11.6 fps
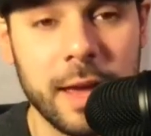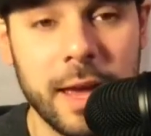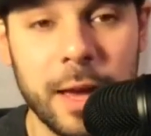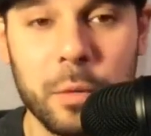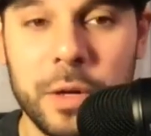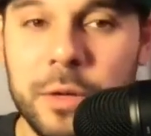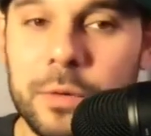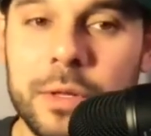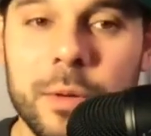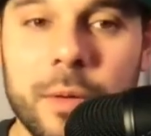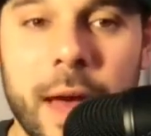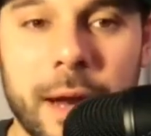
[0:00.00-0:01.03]
And when you
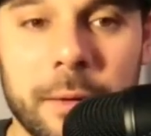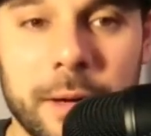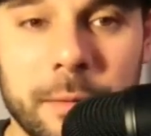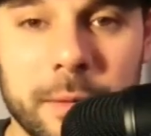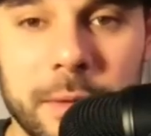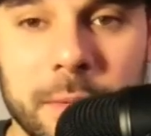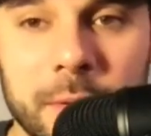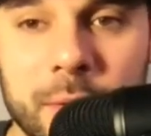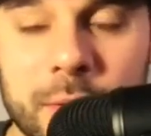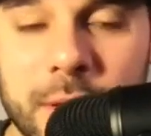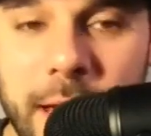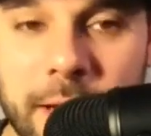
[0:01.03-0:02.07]
do that, right, when you
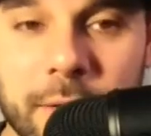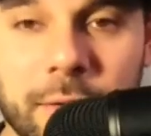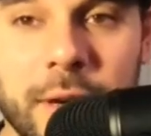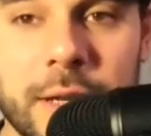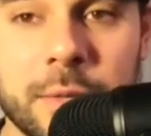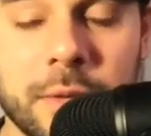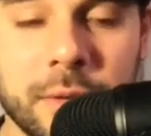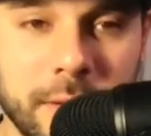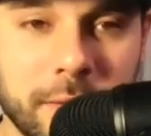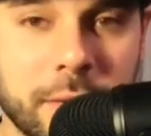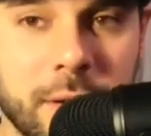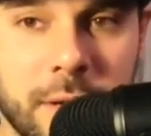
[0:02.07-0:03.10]
sacrifice, when you
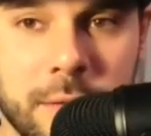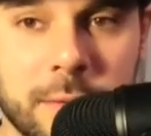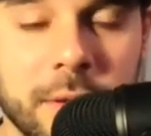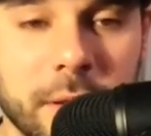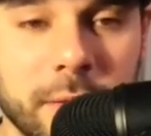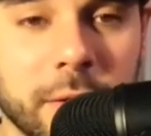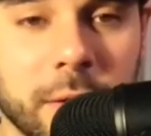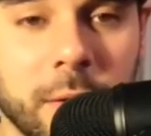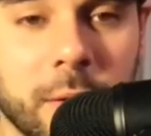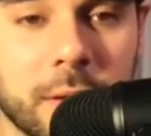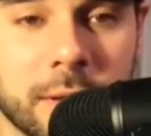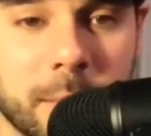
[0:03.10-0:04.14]
live for others, when you live for the
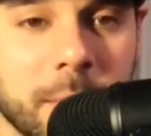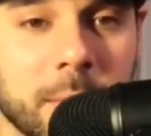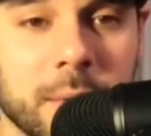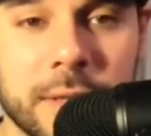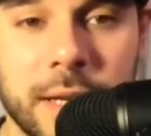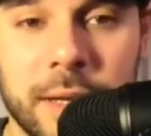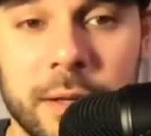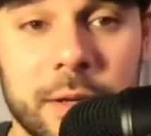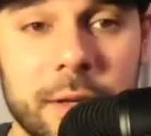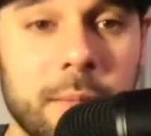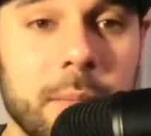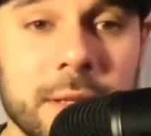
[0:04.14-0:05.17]
Lord, some people will say you're
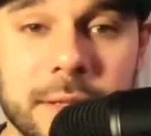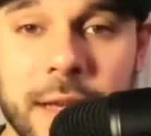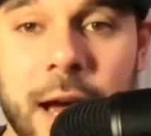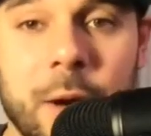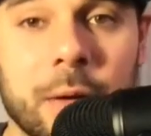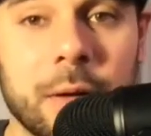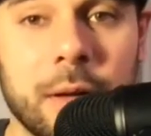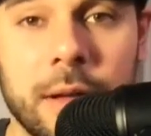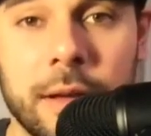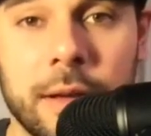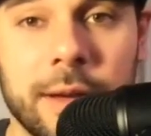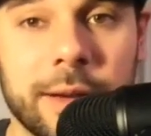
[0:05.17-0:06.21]
going to miss out.
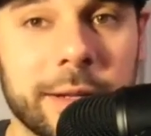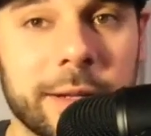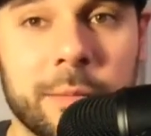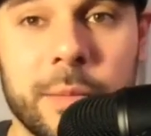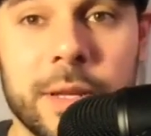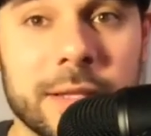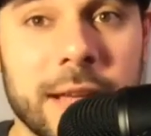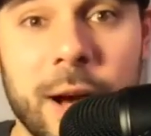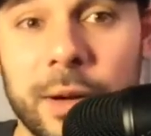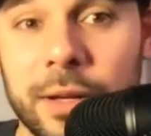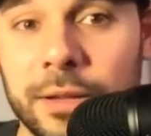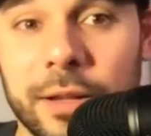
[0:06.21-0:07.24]
You're going to miss
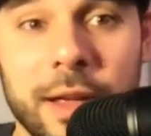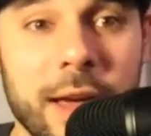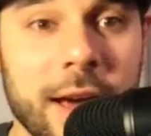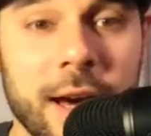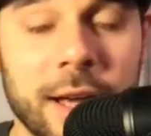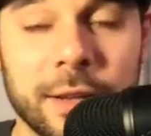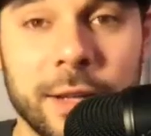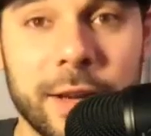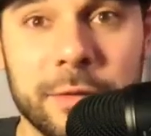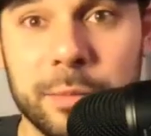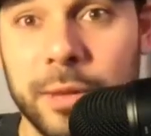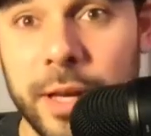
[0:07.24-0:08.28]
out on
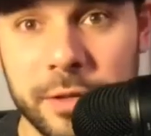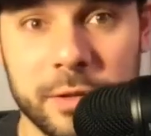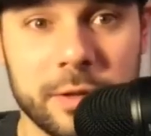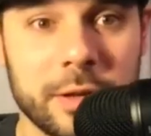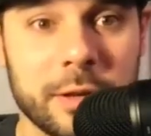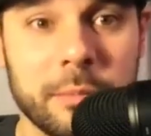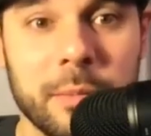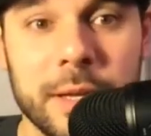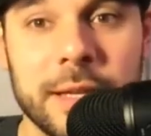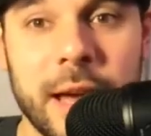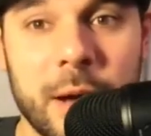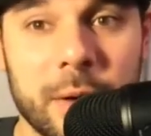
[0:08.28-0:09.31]
life's pleasures. You're going to
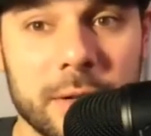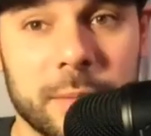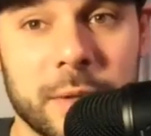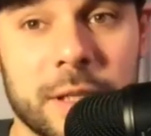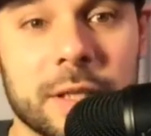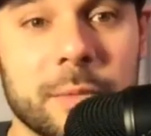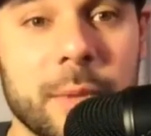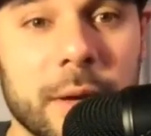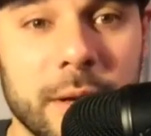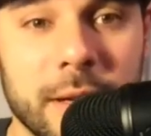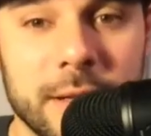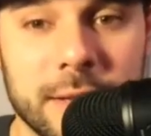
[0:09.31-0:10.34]
miss out on some
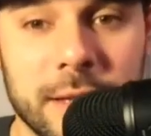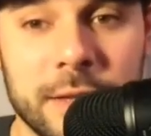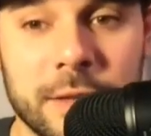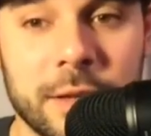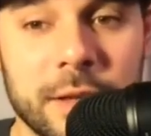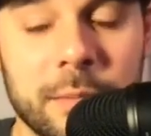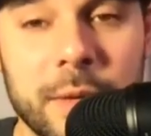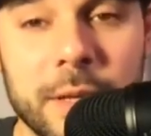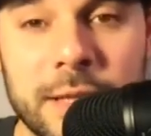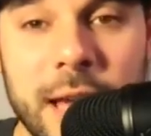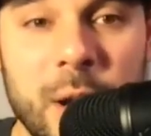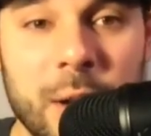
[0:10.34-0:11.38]
experiences. You're going to
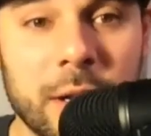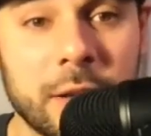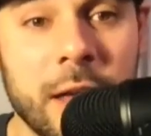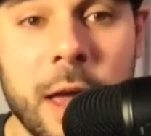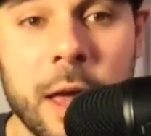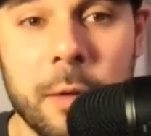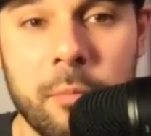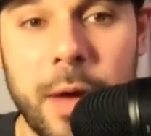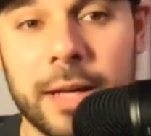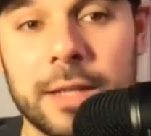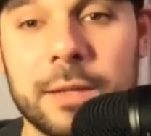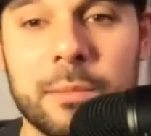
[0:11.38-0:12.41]
miss out on
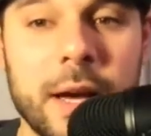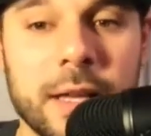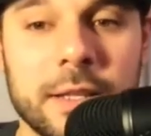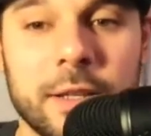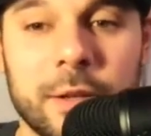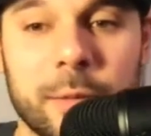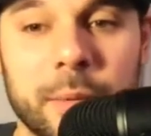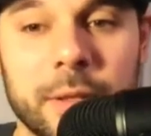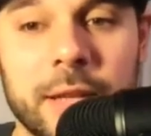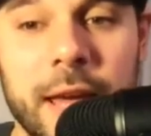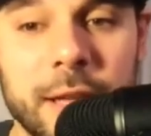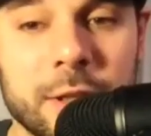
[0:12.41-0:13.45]
maximizing your
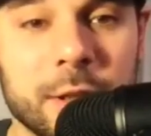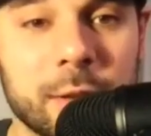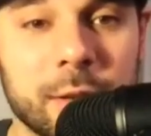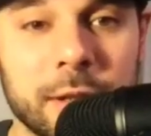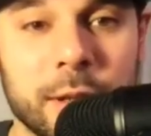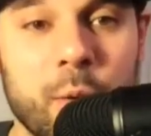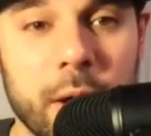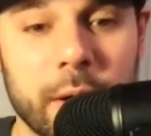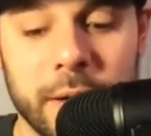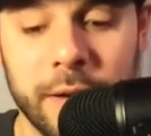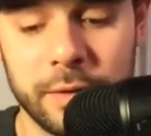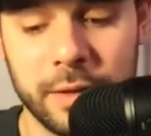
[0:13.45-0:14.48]
potential and
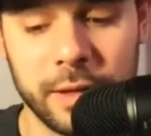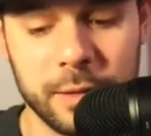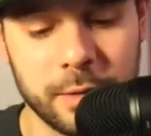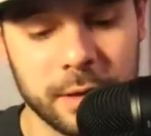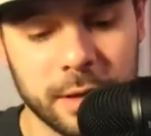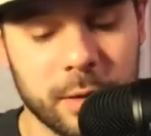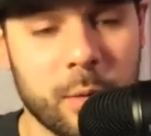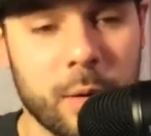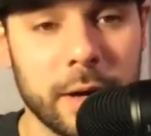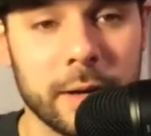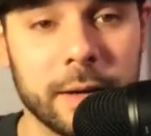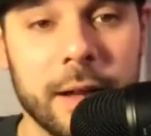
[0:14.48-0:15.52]
acquiring everything you can
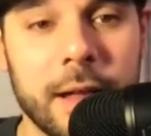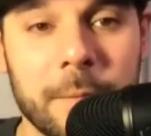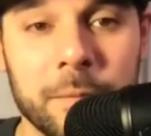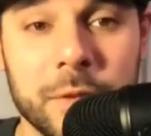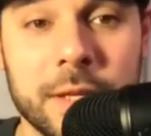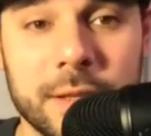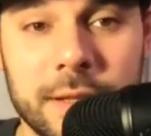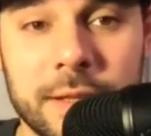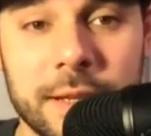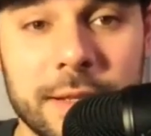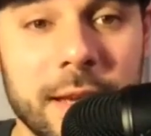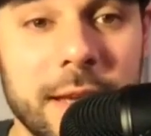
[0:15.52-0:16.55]
acquire. Jesus
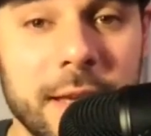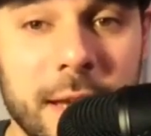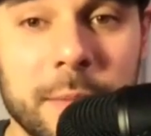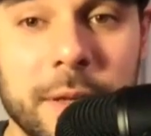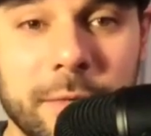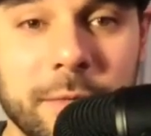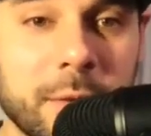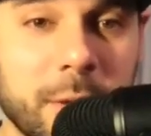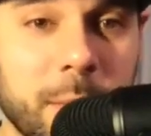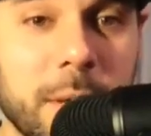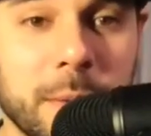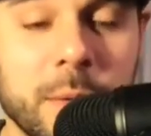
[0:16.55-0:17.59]
says, yeah, but if the
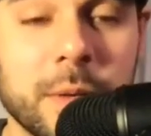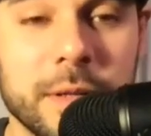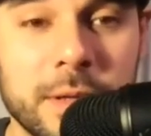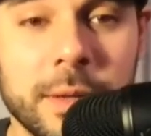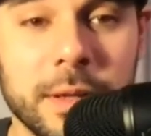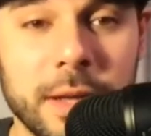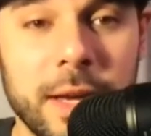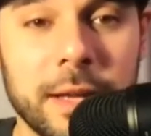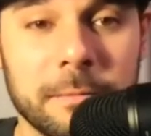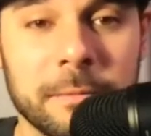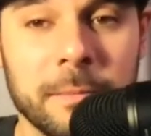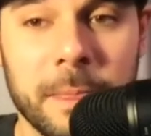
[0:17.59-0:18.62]
people who are doing that,
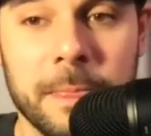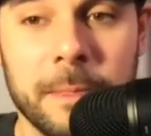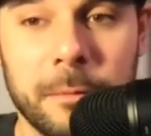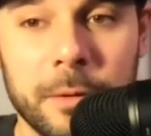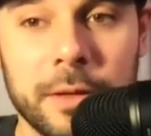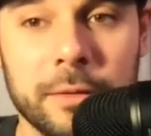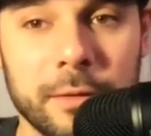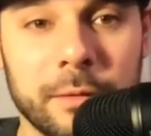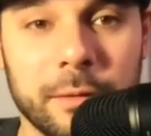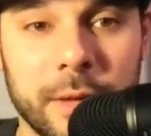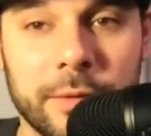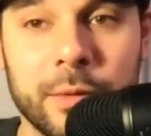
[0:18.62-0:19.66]
what they're
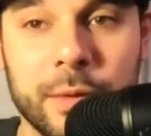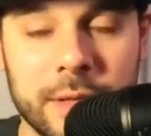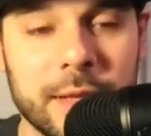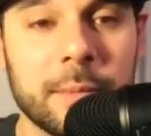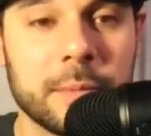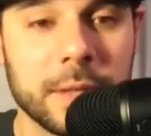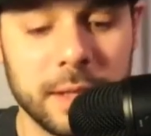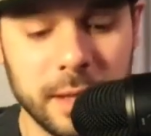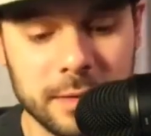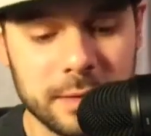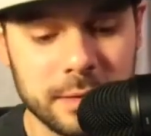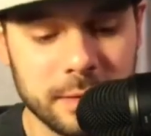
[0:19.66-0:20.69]
left with is
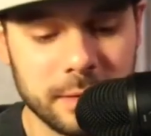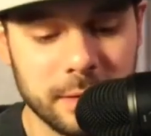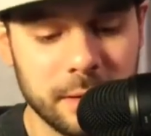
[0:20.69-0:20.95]
emptiness.